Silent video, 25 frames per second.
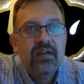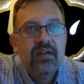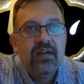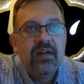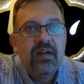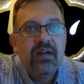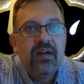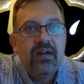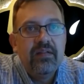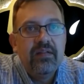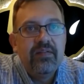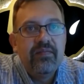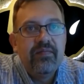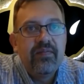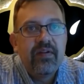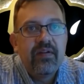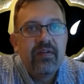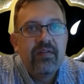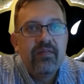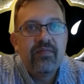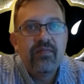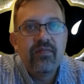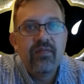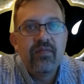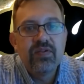the very
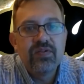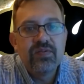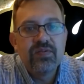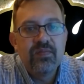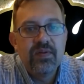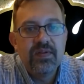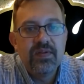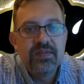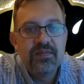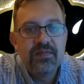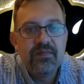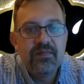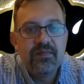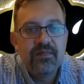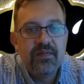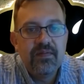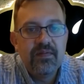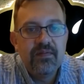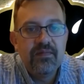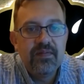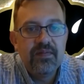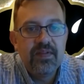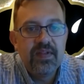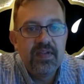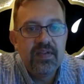first ones of
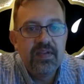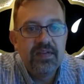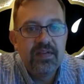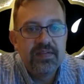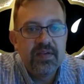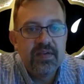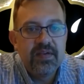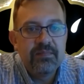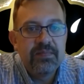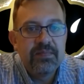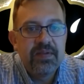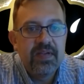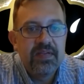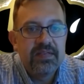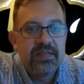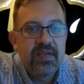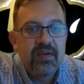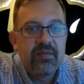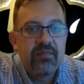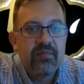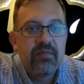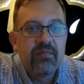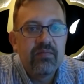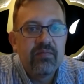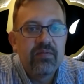these updates that
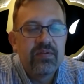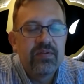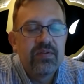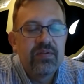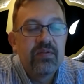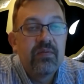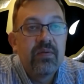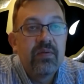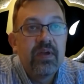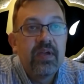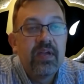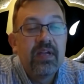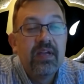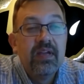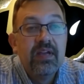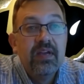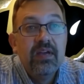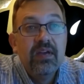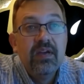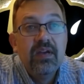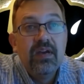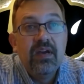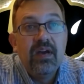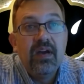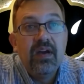we were doing,
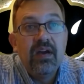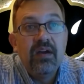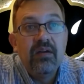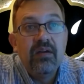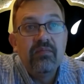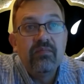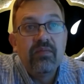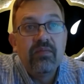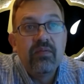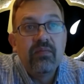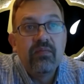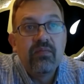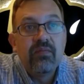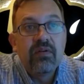we were